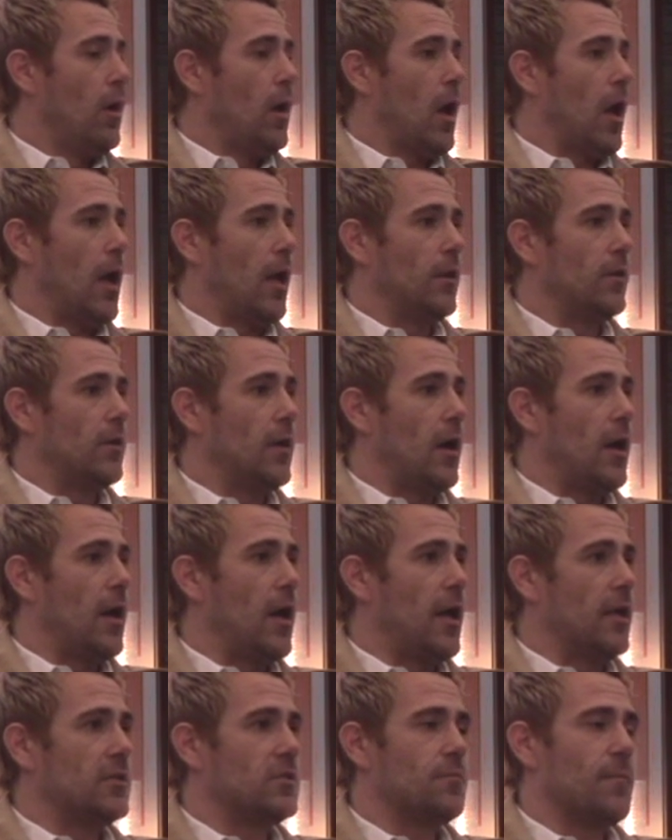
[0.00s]
and
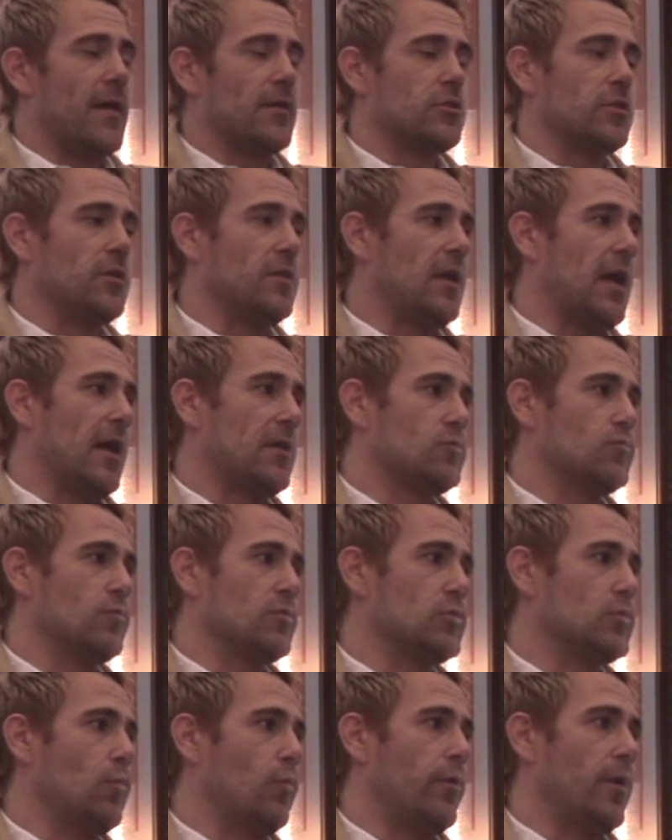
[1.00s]
especially the Astra
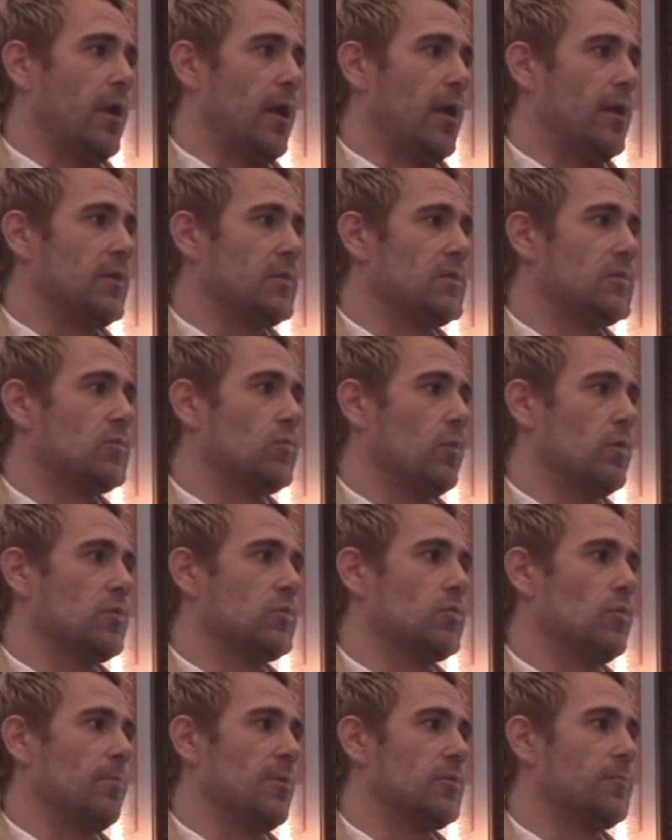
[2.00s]
storyline is
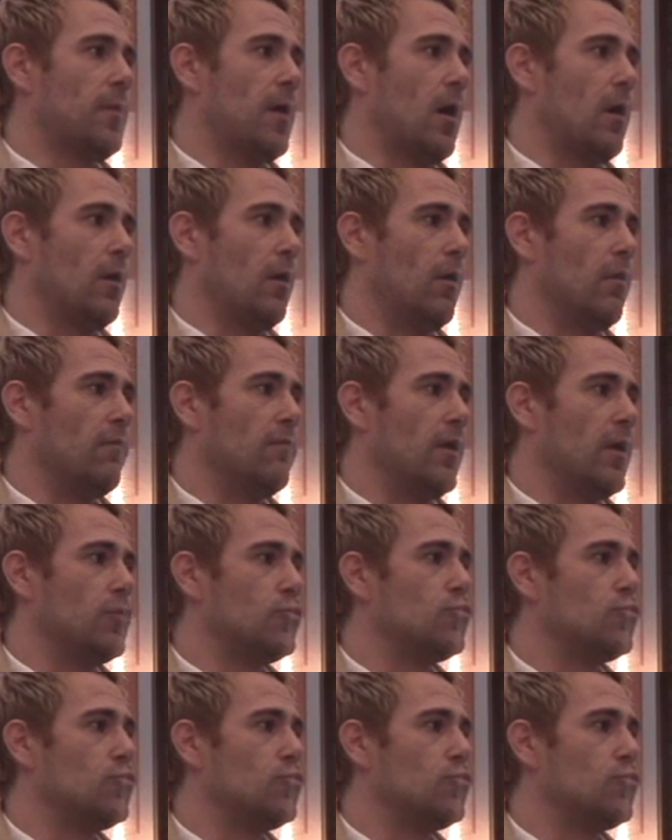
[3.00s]
so much part of a